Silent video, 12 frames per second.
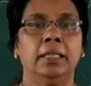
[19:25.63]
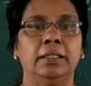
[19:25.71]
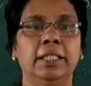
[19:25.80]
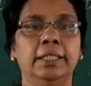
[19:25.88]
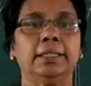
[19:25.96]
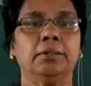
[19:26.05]

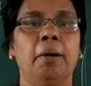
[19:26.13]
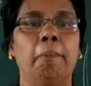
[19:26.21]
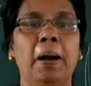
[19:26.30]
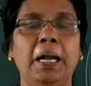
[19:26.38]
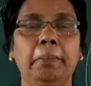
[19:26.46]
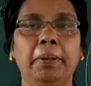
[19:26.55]
this
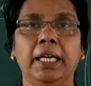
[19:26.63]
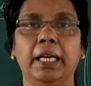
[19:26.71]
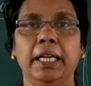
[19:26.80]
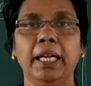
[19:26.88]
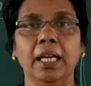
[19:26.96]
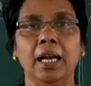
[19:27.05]

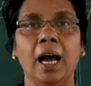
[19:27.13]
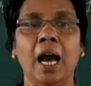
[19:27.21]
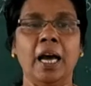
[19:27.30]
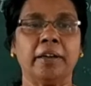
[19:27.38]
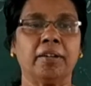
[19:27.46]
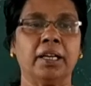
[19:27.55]
pulmonary
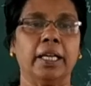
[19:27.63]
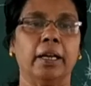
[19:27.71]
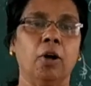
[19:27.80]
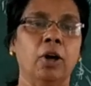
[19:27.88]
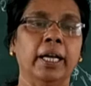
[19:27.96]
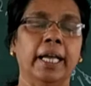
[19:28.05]

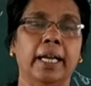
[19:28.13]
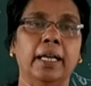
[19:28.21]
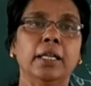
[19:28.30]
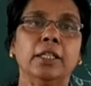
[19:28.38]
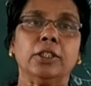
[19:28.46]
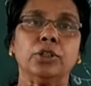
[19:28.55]
artery.
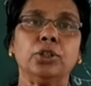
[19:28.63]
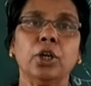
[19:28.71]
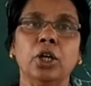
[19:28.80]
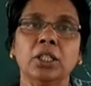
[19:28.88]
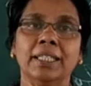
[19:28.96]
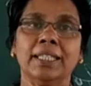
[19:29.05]
Okay, so
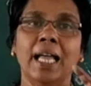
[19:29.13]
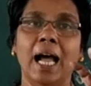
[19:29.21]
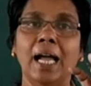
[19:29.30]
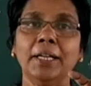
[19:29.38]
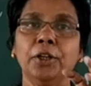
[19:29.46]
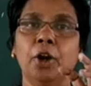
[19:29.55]

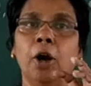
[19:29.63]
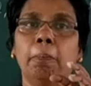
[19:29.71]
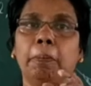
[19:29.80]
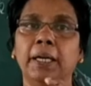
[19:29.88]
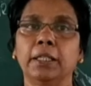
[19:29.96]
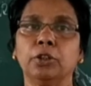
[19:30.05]
that
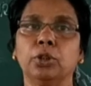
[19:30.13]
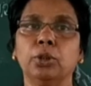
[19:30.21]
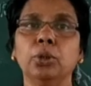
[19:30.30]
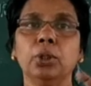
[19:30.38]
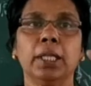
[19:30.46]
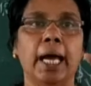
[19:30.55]
opening,
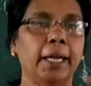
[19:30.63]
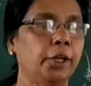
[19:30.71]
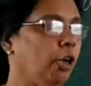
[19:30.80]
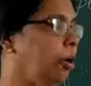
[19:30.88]
through that